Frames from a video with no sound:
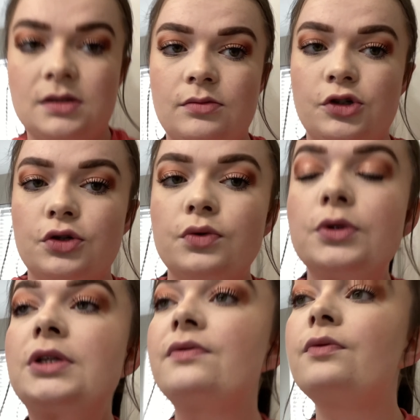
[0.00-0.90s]
some
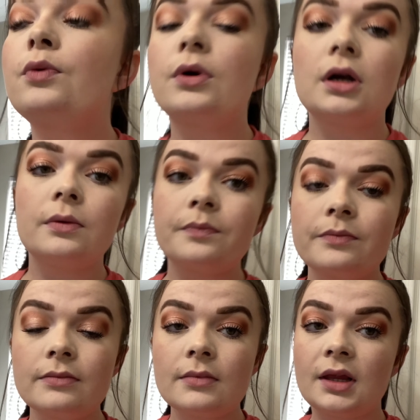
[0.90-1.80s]
shoes for
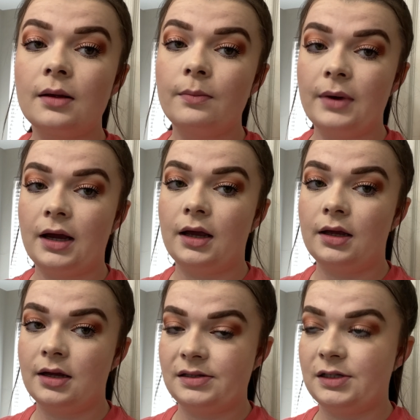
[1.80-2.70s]
my
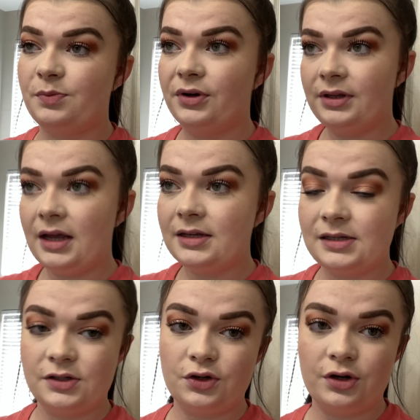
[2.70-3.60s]
cousin's birthday because
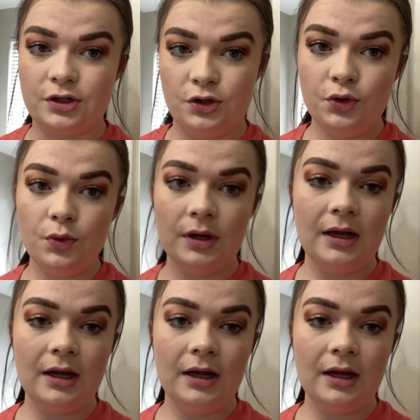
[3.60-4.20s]
he's turning two